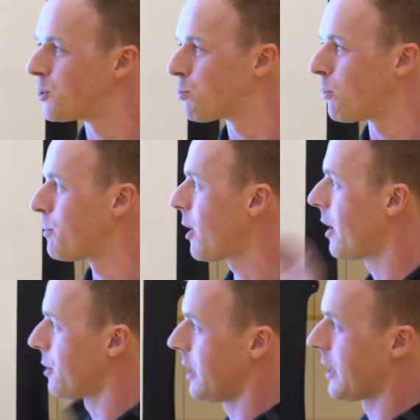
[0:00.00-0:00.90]
It's probably
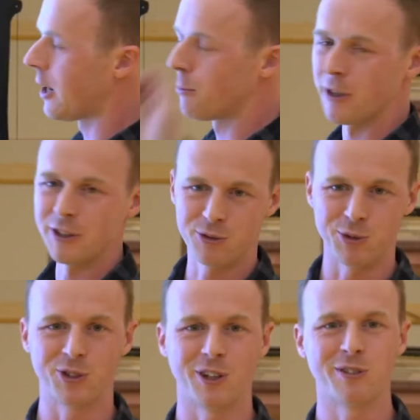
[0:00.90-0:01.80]
about out here now, but
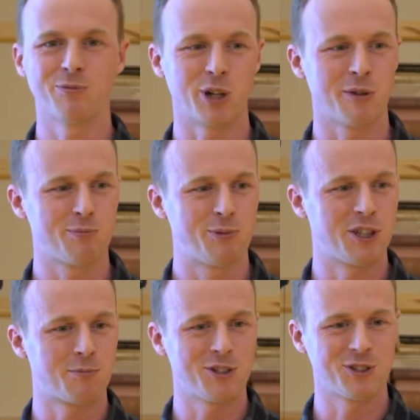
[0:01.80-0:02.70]
this was when I
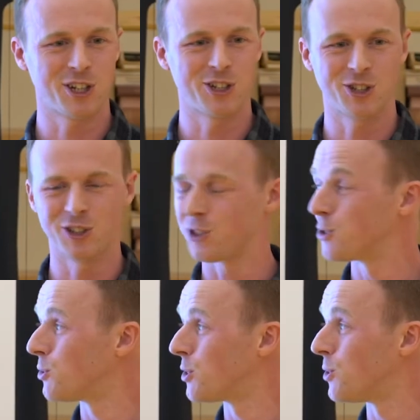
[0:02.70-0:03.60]
did the presentation.
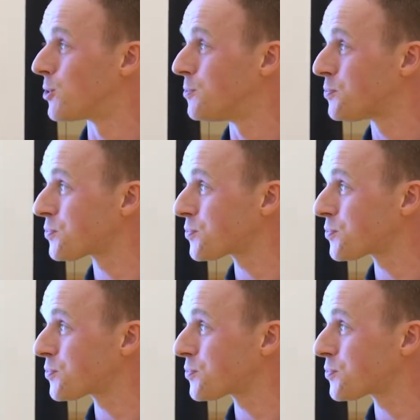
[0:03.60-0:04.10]
This is what it was.